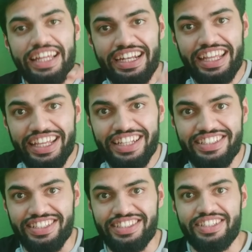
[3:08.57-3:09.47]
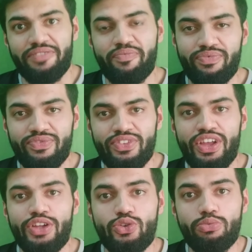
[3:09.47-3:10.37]
decreases.
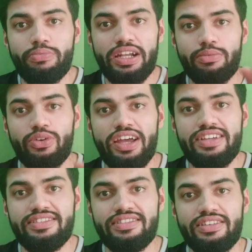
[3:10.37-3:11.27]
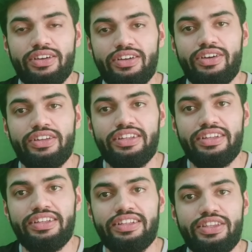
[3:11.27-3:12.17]
To metabolize
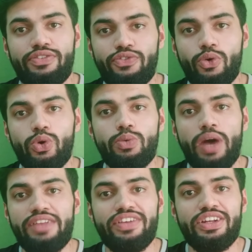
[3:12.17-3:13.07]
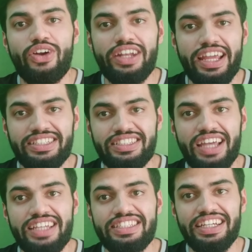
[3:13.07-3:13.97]
the food while we are not
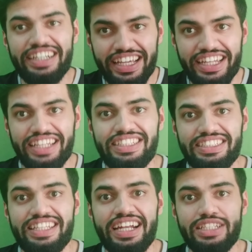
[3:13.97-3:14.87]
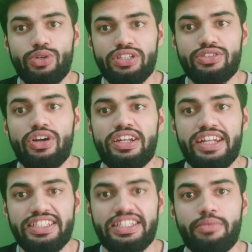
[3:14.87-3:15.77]
exercising decreases. That is what is called
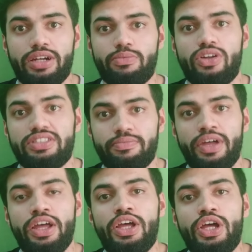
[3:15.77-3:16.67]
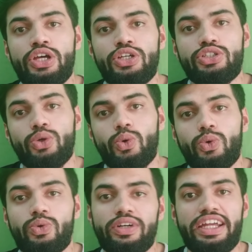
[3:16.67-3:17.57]
resting metabolism. So
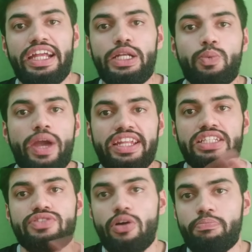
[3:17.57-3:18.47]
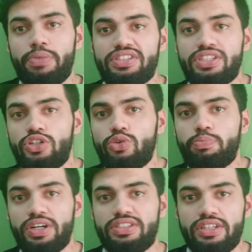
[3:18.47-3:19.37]
it varies from person to
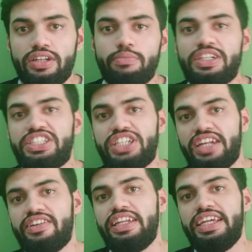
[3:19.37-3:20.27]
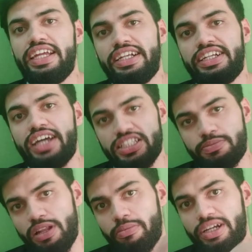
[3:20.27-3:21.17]
person, but generally it does
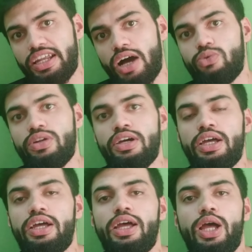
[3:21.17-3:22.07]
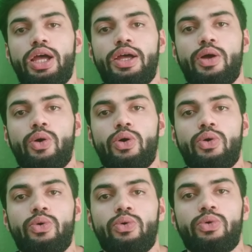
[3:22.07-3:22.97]
plummet down
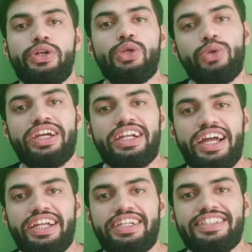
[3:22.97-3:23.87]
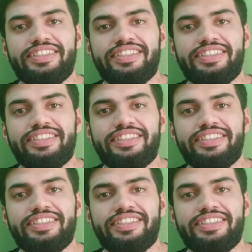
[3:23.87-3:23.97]
during a diet.